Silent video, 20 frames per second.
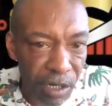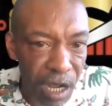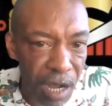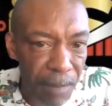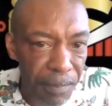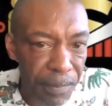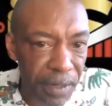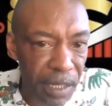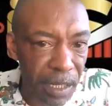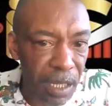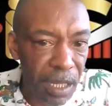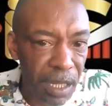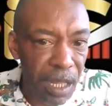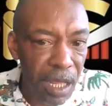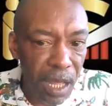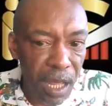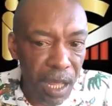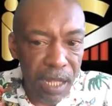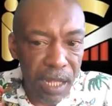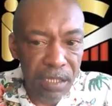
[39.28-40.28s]
company.
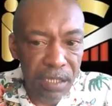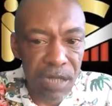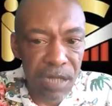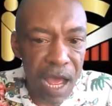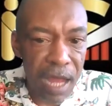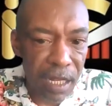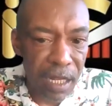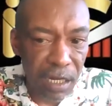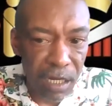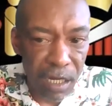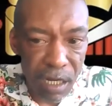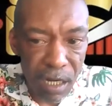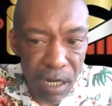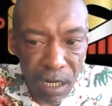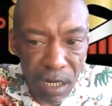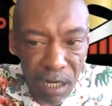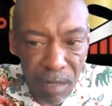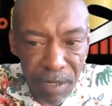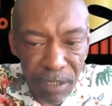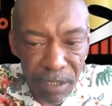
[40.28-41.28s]
It's not
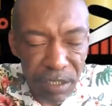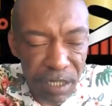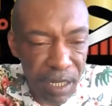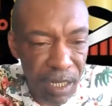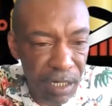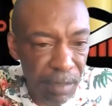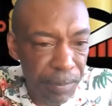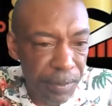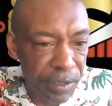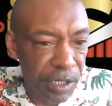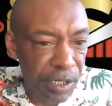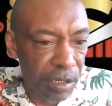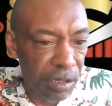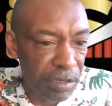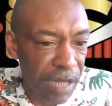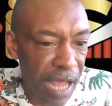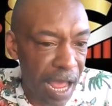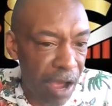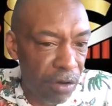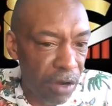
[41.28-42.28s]
limited to any
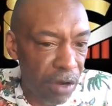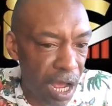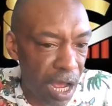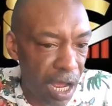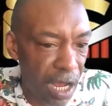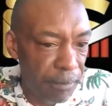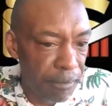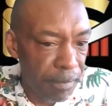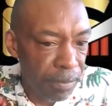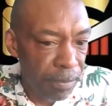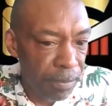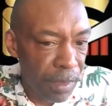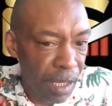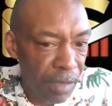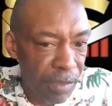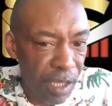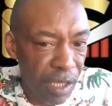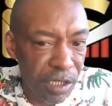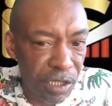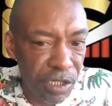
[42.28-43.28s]
particular downline.
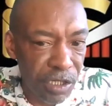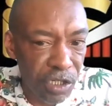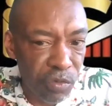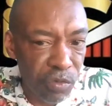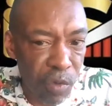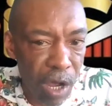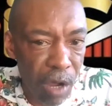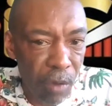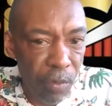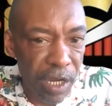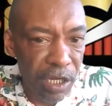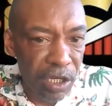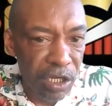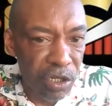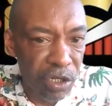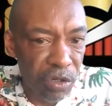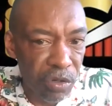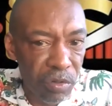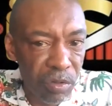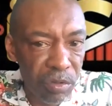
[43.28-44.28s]
This is just what we
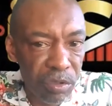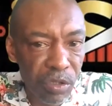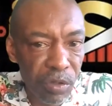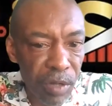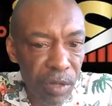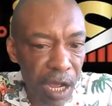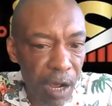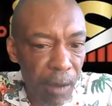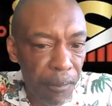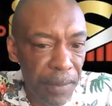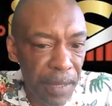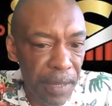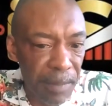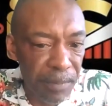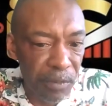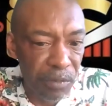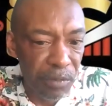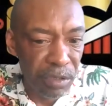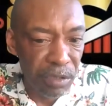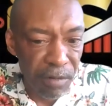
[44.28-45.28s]
do to help
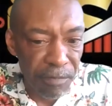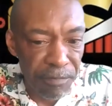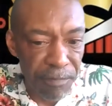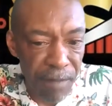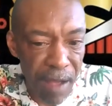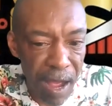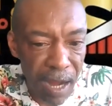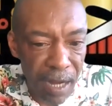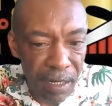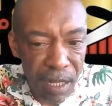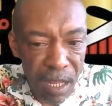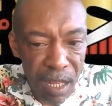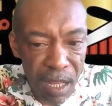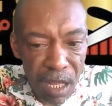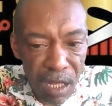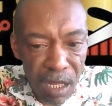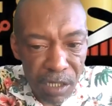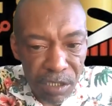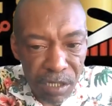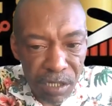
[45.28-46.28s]
people to find
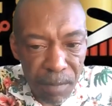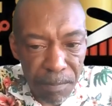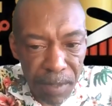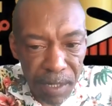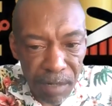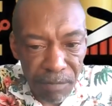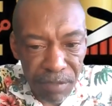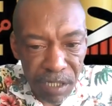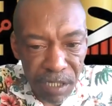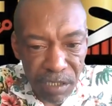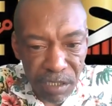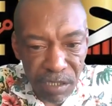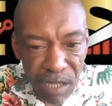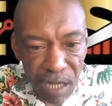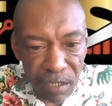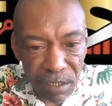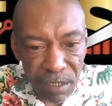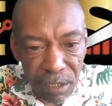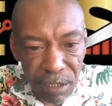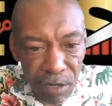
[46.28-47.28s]
some bit of
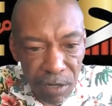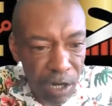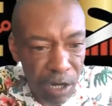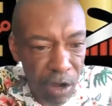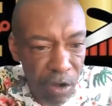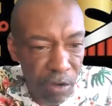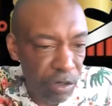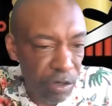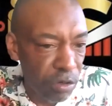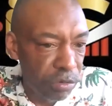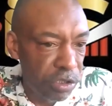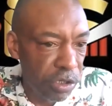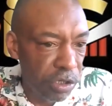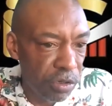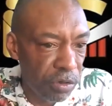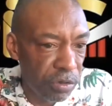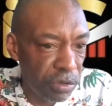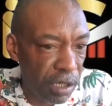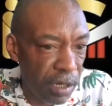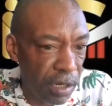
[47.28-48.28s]
success and learn new
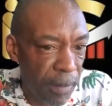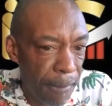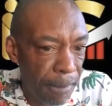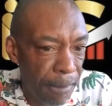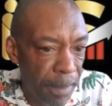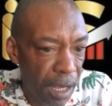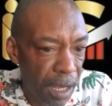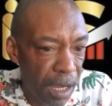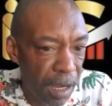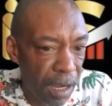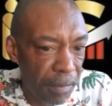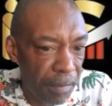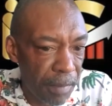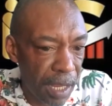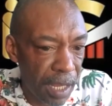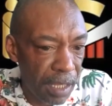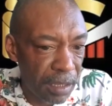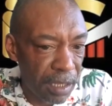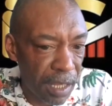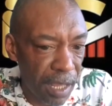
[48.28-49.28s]
tools
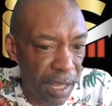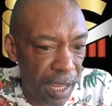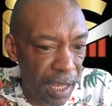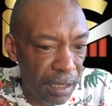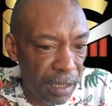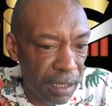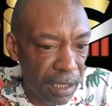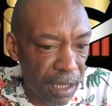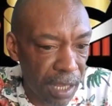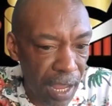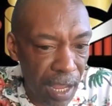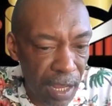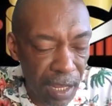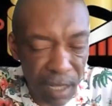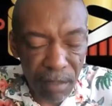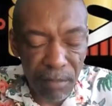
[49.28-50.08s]
in the